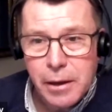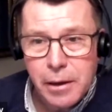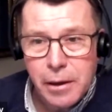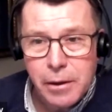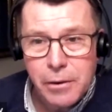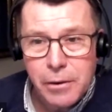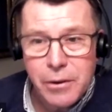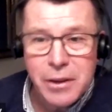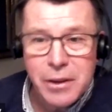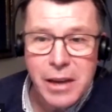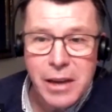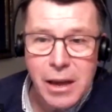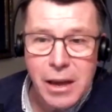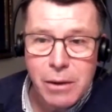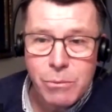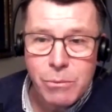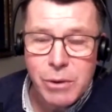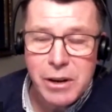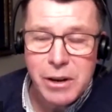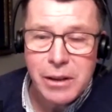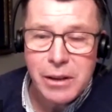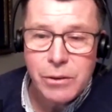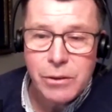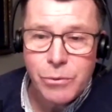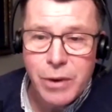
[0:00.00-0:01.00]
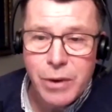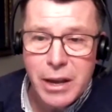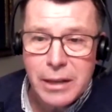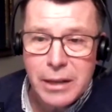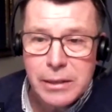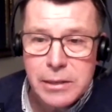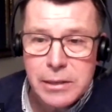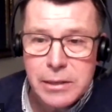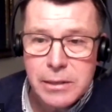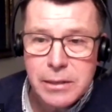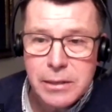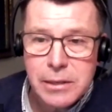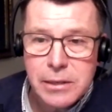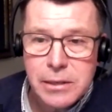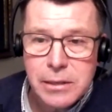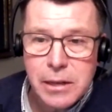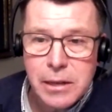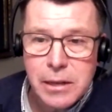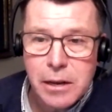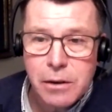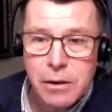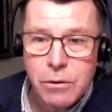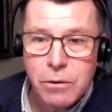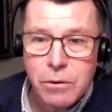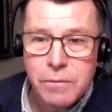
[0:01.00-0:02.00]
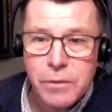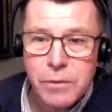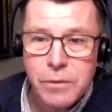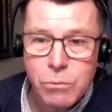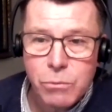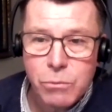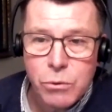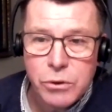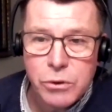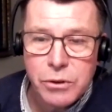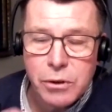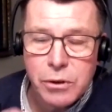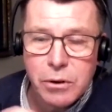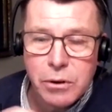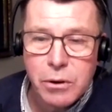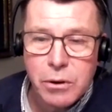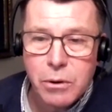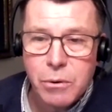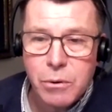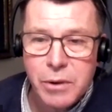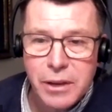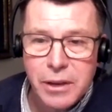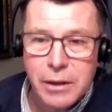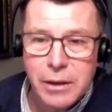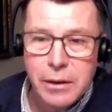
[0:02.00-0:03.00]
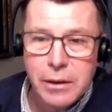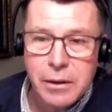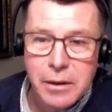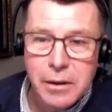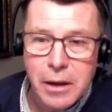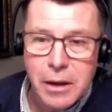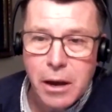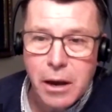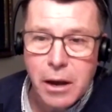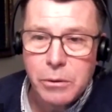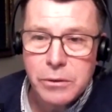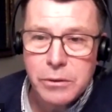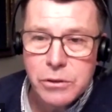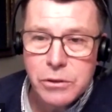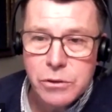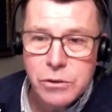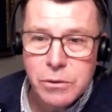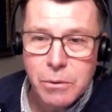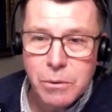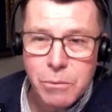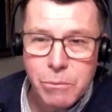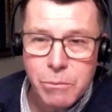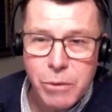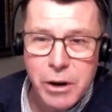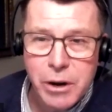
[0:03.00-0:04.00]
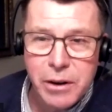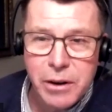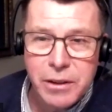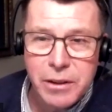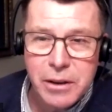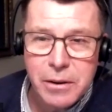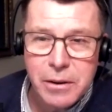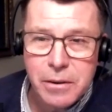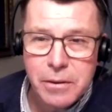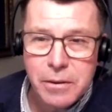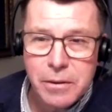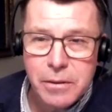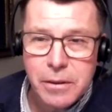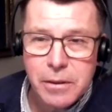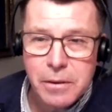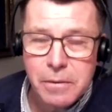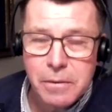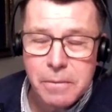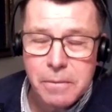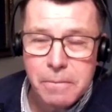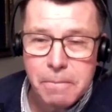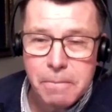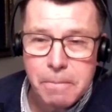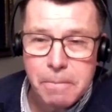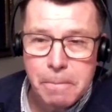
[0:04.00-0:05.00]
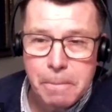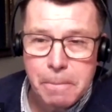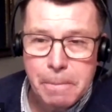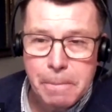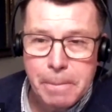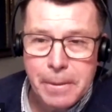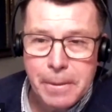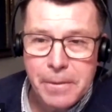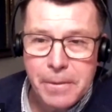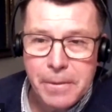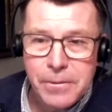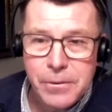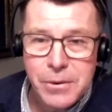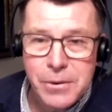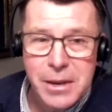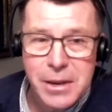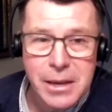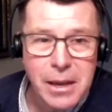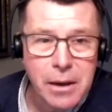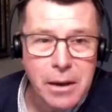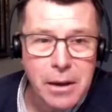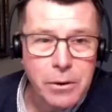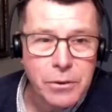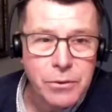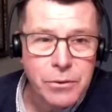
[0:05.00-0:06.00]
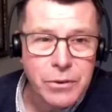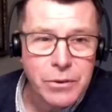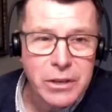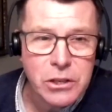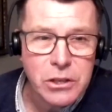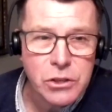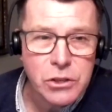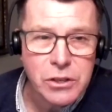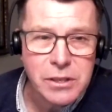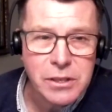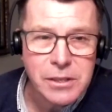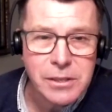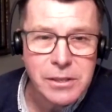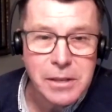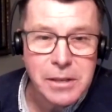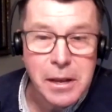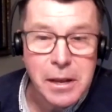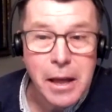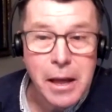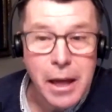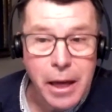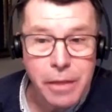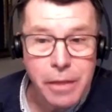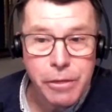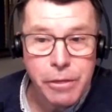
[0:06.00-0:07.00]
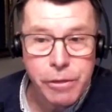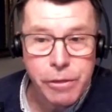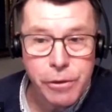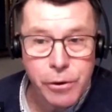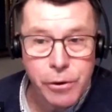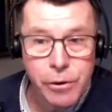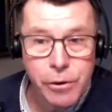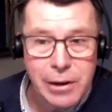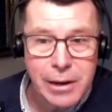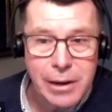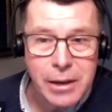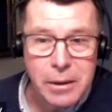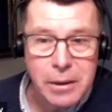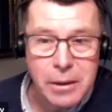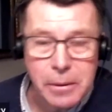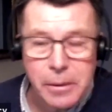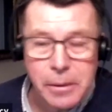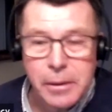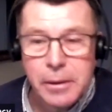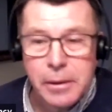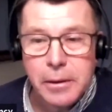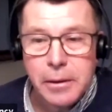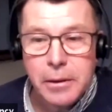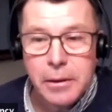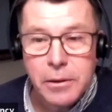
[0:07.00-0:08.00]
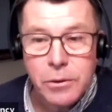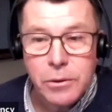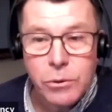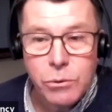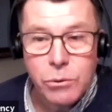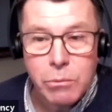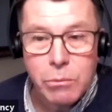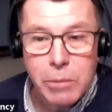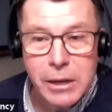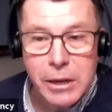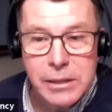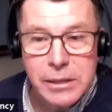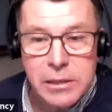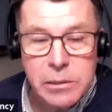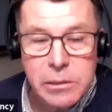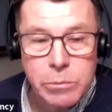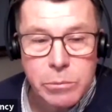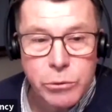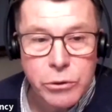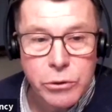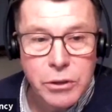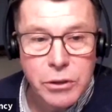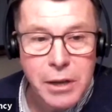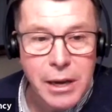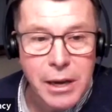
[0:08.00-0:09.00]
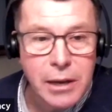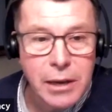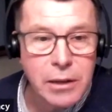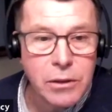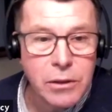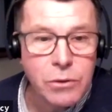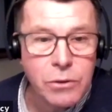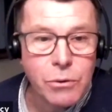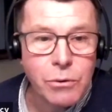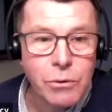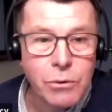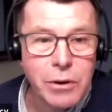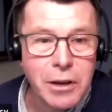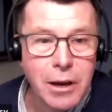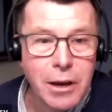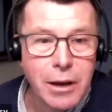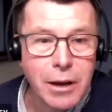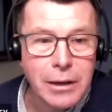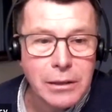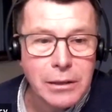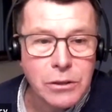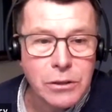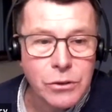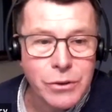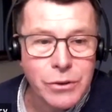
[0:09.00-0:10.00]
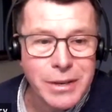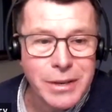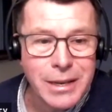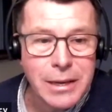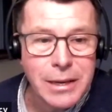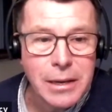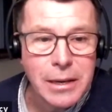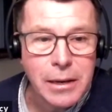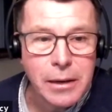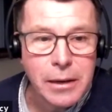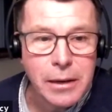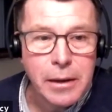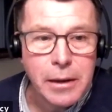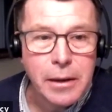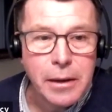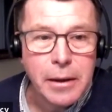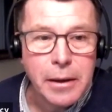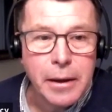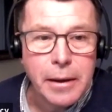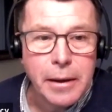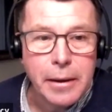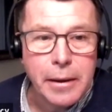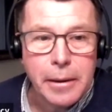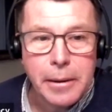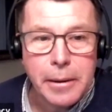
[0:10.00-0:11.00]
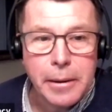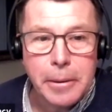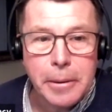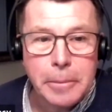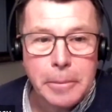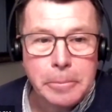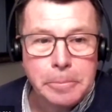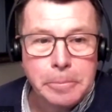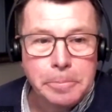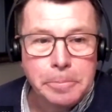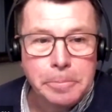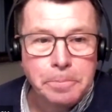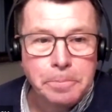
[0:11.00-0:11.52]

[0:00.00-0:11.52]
again when it rains, instead of the water going down so where the tree cannot reach it. And thirdly, you must protect your young tree. Um,